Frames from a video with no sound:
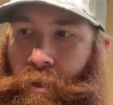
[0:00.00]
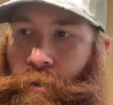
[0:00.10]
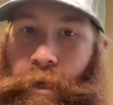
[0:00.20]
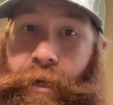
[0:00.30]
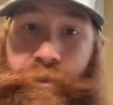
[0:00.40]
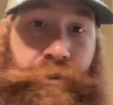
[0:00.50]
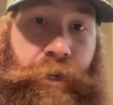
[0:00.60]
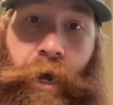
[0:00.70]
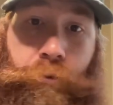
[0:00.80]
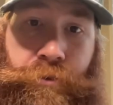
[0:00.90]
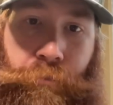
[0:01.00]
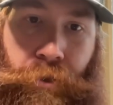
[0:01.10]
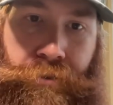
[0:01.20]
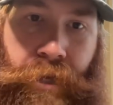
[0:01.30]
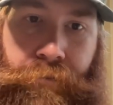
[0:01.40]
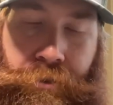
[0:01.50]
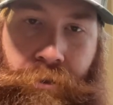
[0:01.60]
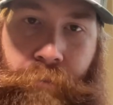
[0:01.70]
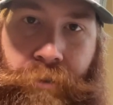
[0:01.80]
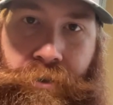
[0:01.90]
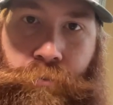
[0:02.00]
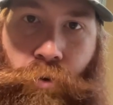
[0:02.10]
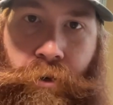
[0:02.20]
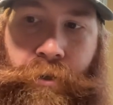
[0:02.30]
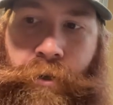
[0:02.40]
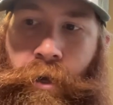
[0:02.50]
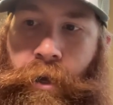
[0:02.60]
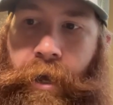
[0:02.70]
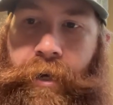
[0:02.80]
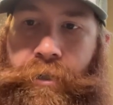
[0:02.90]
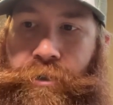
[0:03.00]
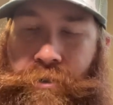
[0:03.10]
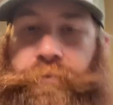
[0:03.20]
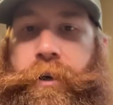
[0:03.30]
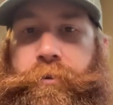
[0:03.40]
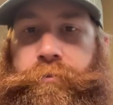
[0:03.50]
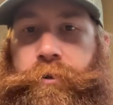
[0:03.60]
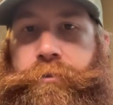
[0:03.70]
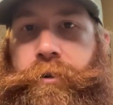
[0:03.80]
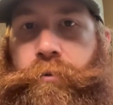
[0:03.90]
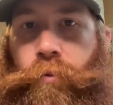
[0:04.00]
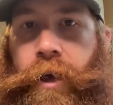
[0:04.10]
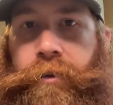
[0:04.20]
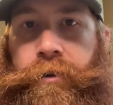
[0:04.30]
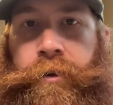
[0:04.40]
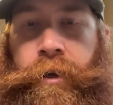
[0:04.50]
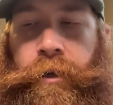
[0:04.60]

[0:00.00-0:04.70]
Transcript: Like I said, I was supposed to have a trip this morning and it just fell through due to weather.